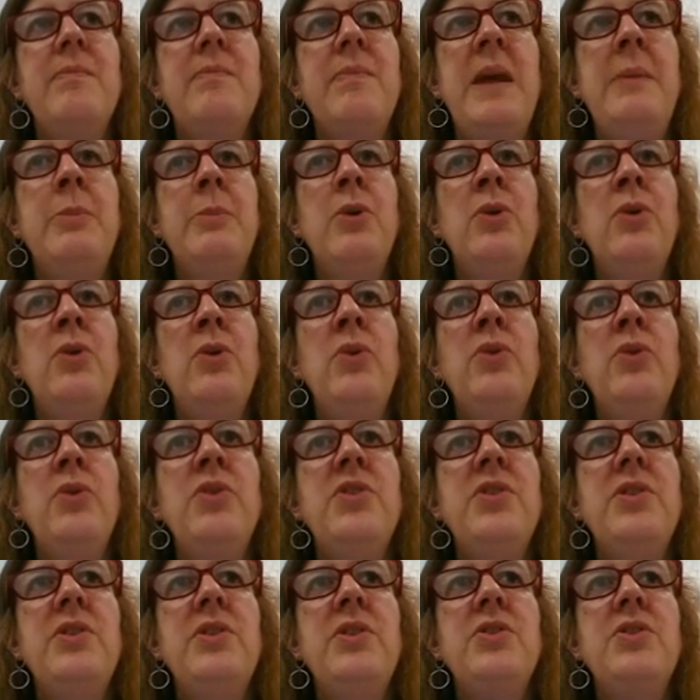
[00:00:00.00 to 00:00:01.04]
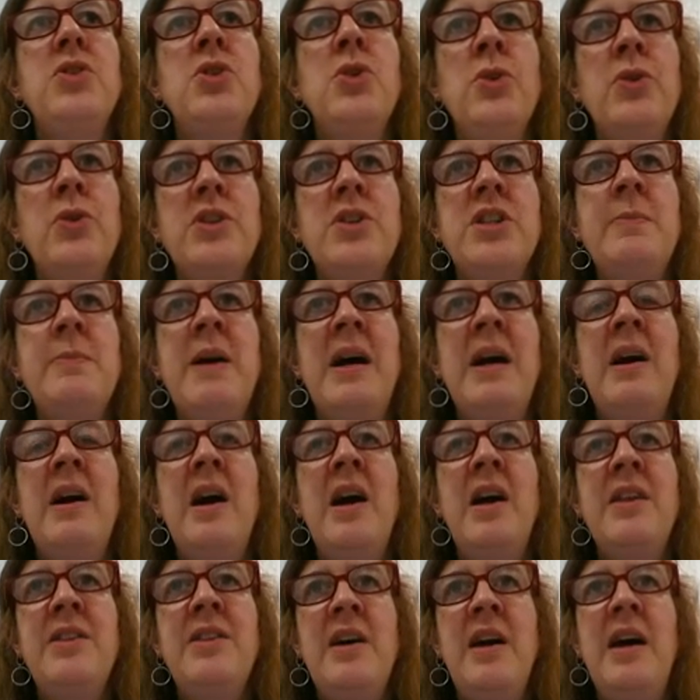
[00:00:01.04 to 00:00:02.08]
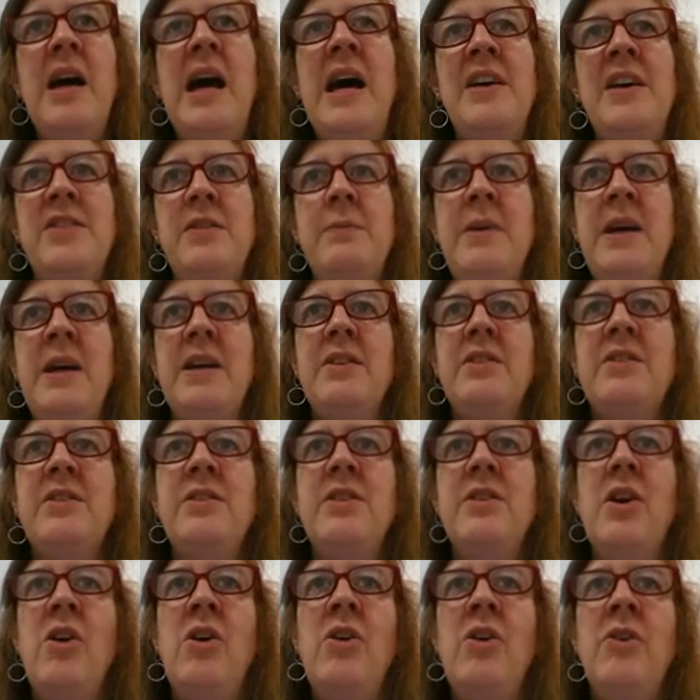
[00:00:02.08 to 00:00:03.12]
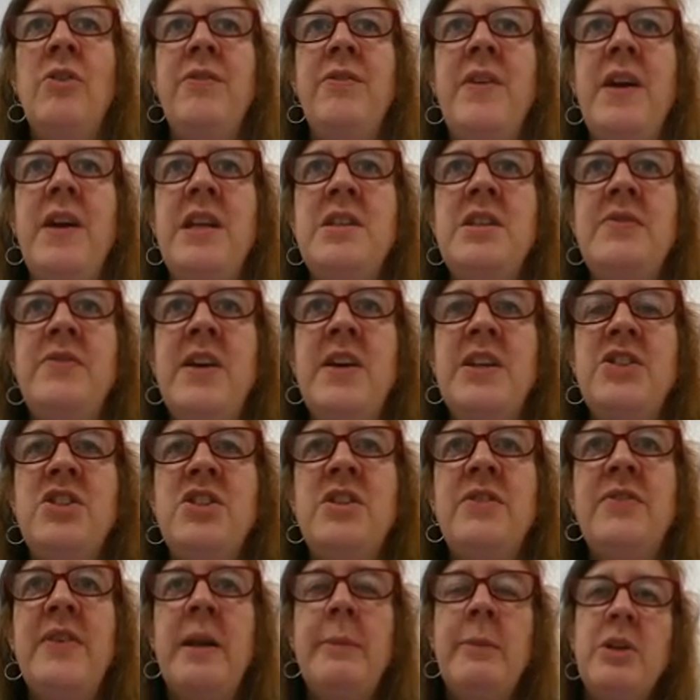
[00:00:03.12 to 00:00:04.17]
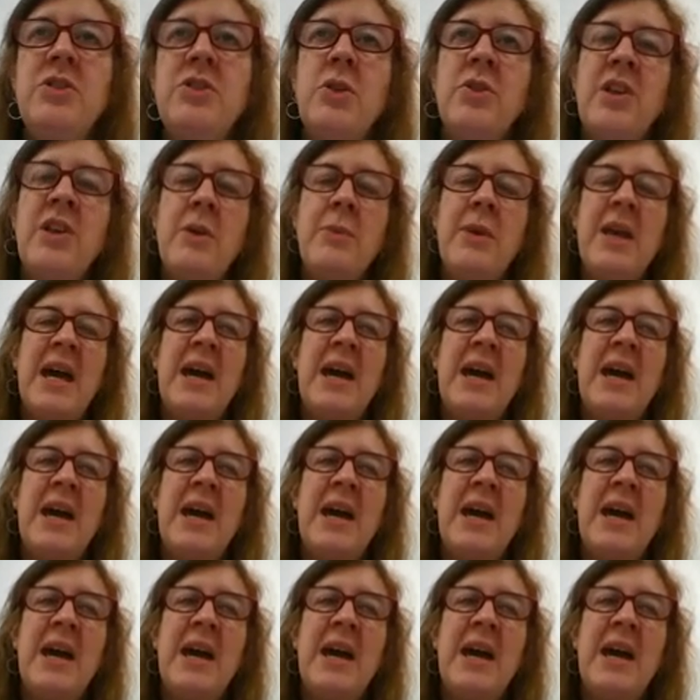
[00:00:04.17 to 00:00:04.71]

people talked about other aspects of intervention development, although we